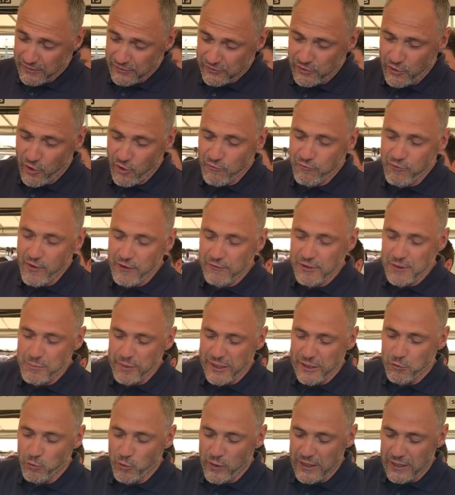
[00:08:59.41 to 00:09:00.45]
So very
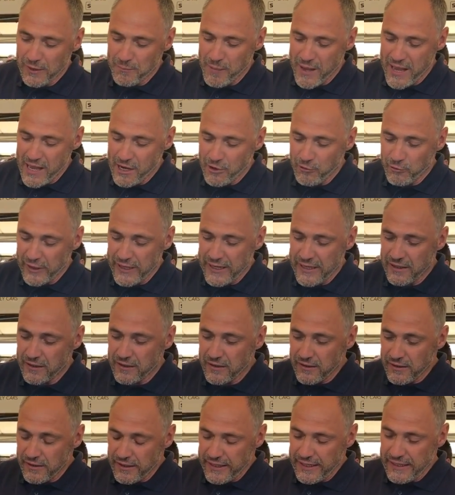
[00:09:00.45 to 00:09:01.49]
big wheel bearing,
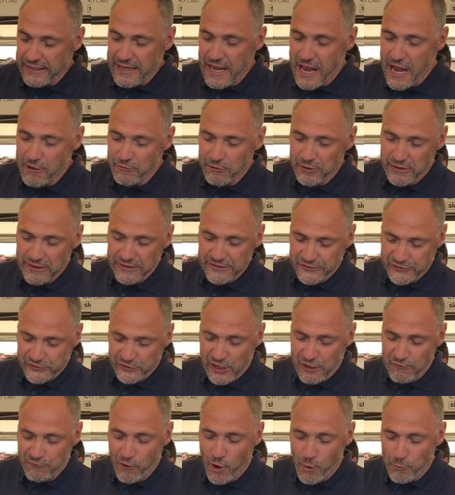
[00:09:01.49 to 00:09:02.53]
inherently
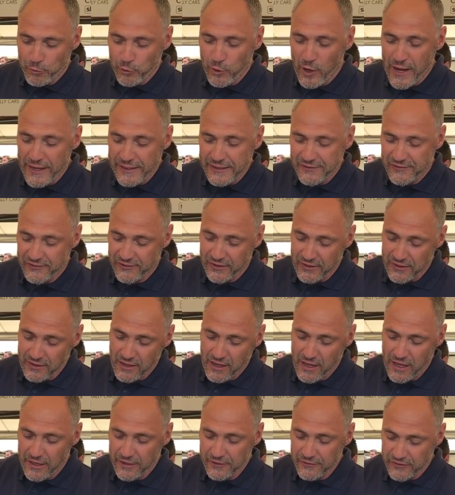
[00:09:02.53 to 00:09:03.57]
stiff upright,
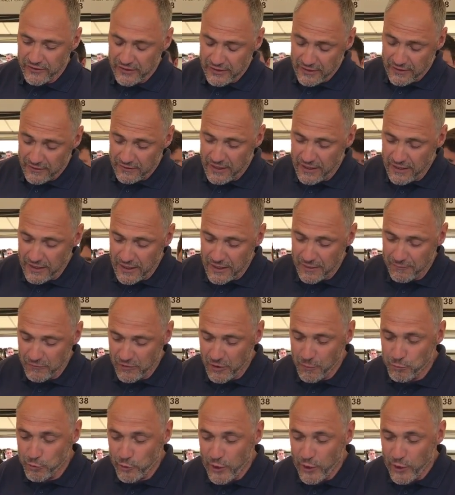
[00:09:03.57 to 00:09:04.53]
and uh, the